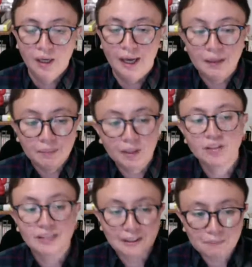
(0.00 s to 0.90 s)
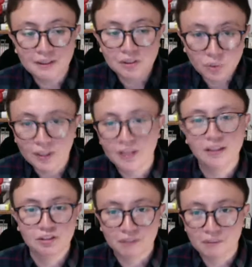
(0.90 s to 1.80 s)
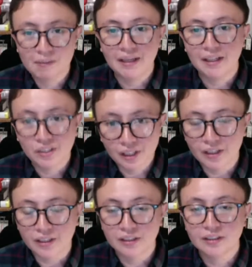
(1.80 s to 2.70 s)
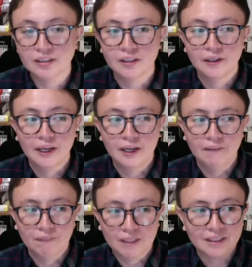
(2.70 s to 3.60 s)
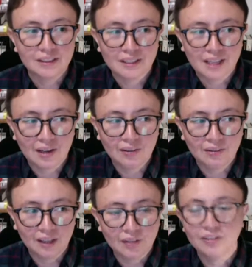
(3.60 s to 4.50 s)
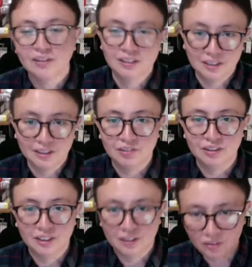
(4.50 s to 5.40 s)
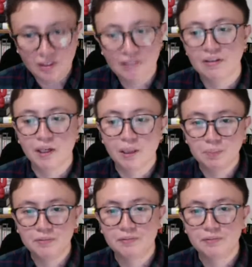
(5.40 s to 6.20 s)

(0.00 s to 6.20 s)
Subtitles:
And because I've been doing this for many years, it is now a consistent routine to have a cup of